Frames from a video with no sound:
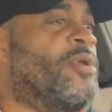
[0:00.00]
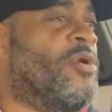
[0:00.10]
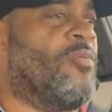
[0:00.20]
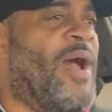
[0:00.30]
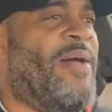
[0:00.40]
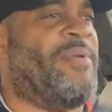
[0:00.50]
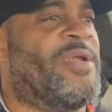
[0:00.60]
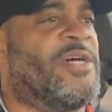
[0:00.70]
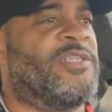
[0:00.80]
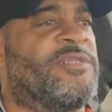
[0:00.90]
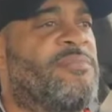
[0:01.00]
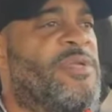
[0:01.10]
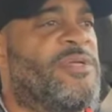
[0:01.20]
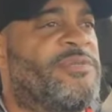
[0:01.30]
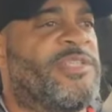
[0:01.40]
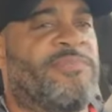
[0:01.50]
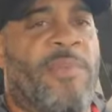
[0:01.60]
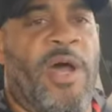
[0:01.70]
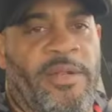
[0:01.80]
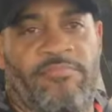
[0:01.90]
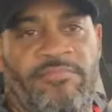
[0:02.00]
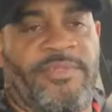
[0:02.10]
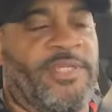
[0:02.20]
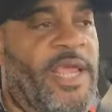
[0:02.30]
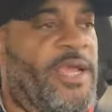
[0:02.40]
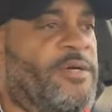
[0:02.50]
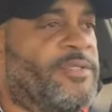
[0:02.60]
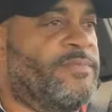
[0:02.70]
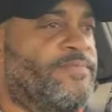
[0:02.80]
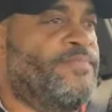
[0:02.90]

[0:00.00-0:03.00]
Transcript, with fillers: You know why? Because smut sells.